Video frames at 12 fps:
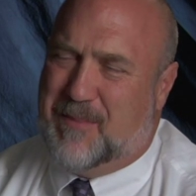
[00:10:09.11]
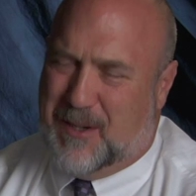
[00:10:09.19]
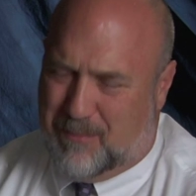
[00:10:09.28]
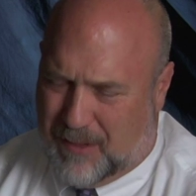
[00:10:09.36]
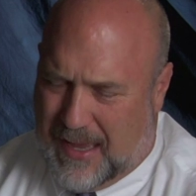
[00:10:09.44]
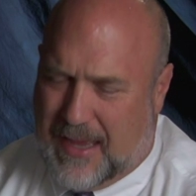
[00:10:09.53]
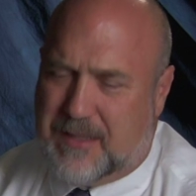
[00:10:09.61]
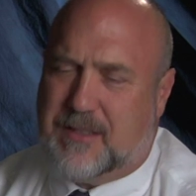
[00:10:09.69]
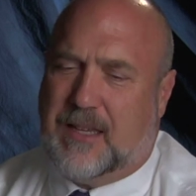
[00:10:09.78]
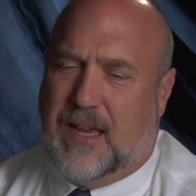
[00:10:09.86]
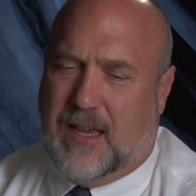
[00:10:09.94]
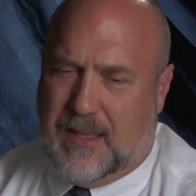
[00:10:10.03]
It's been a
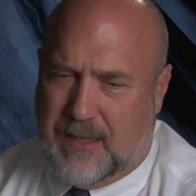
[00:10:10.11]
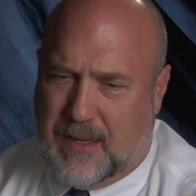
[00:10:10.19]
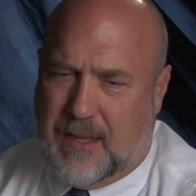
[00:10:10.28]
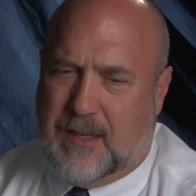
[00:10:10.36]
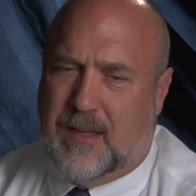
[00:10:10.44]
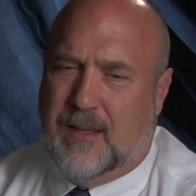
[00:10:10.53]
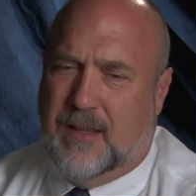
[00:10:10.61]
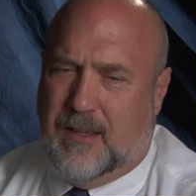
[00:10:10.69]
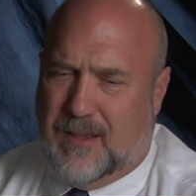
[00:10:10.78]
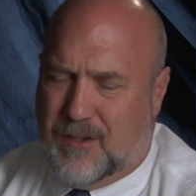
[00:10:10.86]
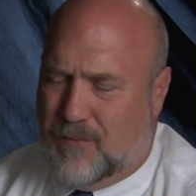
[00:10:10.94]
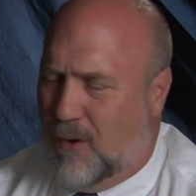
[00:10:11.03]
blast. Yeah, and
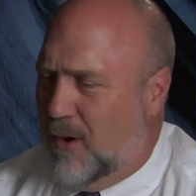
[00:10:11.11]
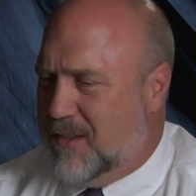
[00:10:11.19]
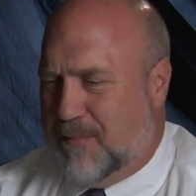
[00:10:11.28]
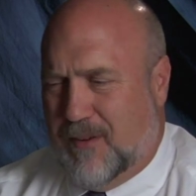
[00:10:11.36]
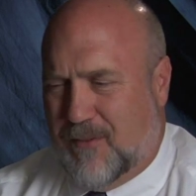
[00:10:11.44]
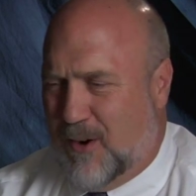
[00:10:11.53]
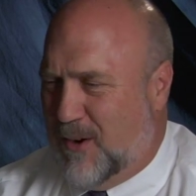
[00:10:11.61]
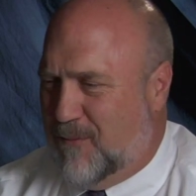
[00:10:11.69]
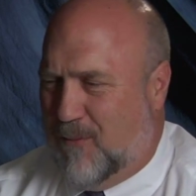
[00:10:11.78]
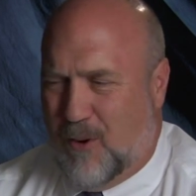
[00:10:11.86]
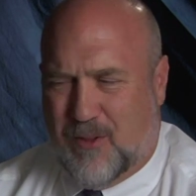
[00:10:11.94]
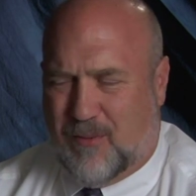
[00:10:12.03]
you've always been very
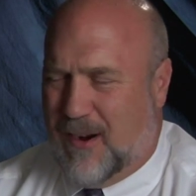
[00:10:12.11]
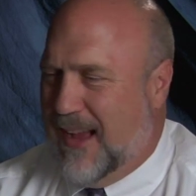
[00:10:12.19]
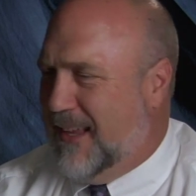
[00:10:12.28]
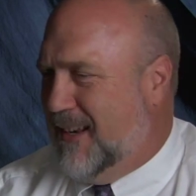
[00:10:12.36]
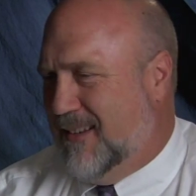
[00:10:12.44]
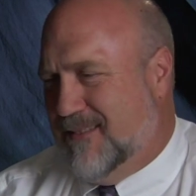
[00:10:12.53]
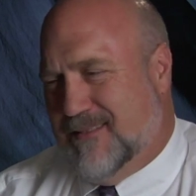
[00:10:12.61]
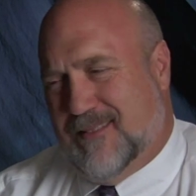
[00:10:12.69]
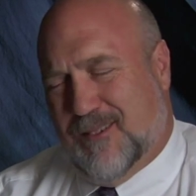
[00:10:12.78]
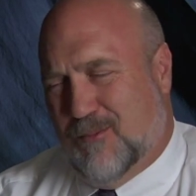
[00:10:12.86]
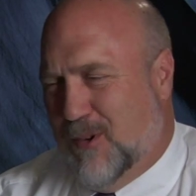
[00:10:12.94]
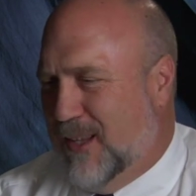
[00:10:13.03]
forthright
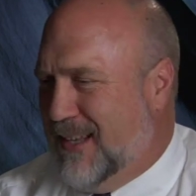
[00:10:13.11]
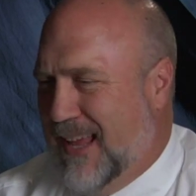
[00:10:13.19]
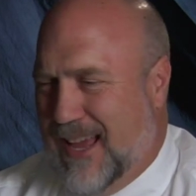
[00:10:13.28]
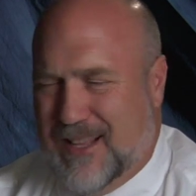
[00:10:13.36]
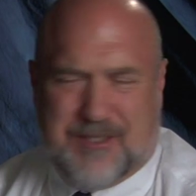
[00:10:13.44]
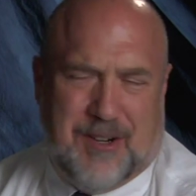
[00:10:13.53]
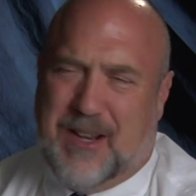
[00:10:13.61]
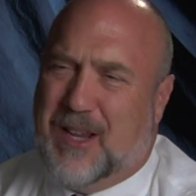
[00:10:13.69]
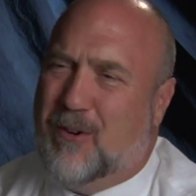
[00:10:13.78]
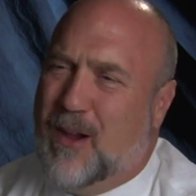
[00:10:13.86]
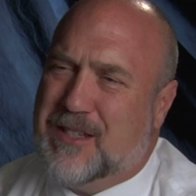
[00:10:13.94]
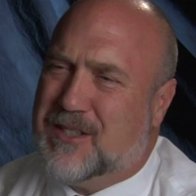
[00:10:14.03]
and willing to answer
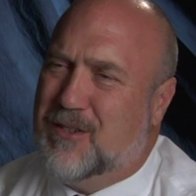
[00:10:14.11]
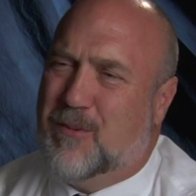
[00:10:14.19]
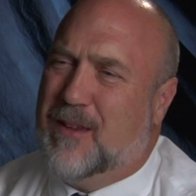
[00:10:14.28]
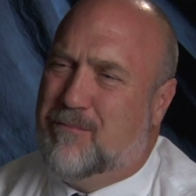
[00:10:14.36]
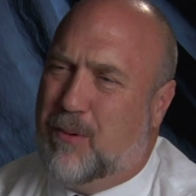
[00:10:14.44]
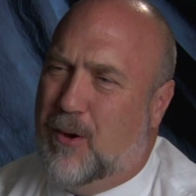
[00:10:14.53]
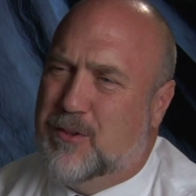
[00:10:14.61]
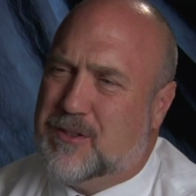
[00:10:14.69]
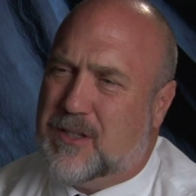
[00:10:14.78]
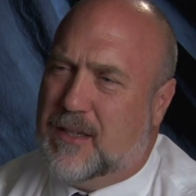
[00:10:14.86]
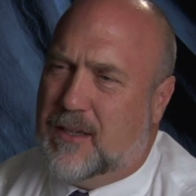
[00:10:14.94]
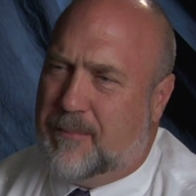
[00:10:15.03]
any question we've
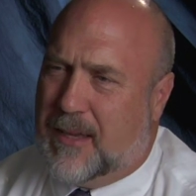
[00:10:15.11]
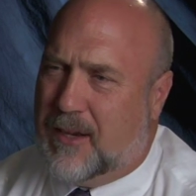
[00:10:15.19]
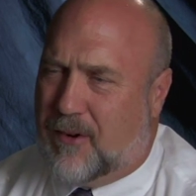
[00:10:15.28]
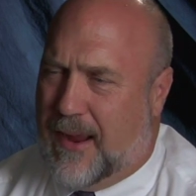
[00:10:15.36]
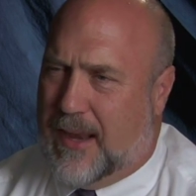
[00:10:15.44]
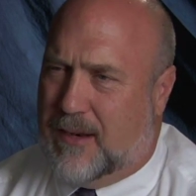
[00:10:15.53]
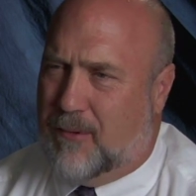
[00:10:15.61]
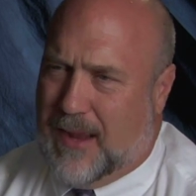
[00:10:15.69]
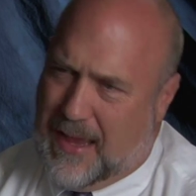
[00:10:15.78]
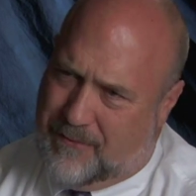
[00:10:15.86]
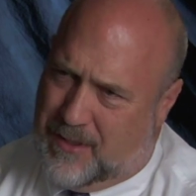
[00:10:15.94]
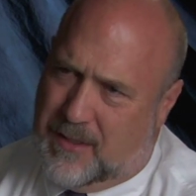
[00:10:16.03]
posed to you. I mean, granted,
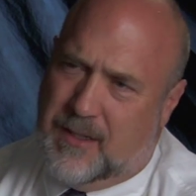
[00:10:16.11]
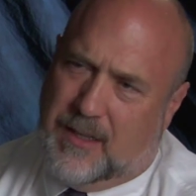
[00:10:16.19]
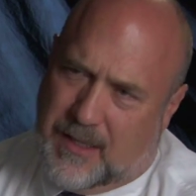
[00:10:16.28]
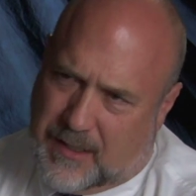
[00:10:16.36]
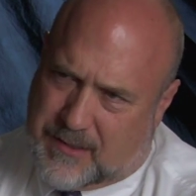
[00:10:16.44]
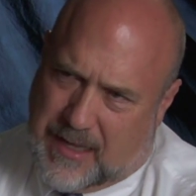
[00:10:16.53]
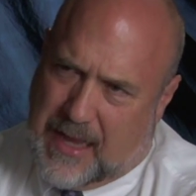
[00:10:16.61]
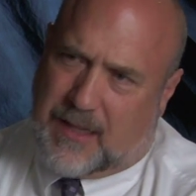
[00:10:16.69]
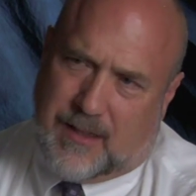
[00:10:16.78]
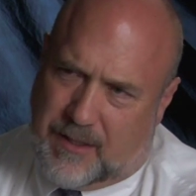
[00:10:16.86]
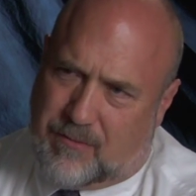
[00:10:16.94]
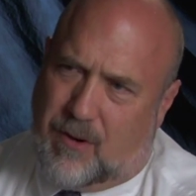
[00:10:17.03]
we haven't
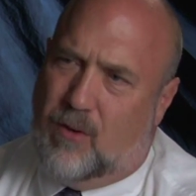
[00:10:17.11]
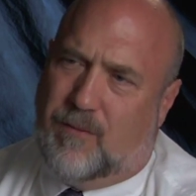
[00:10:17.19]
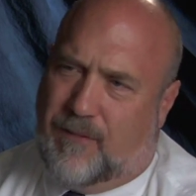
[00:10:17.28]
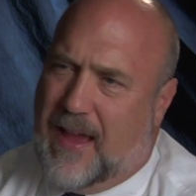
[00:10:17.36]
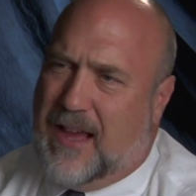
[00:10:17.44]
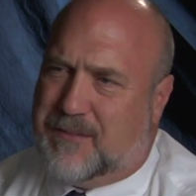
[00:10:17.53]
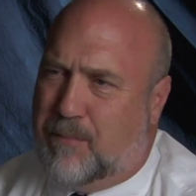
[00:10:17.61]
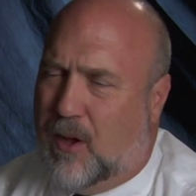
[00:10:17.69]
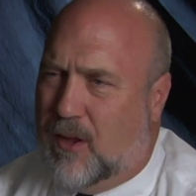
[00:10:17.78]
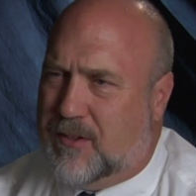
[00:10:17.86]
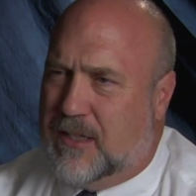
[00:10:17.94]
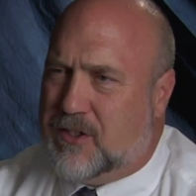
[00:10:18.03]
exactly thrown
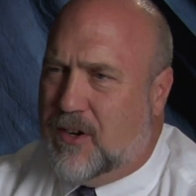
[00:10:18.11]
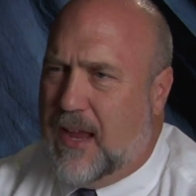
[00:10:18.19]
fastballs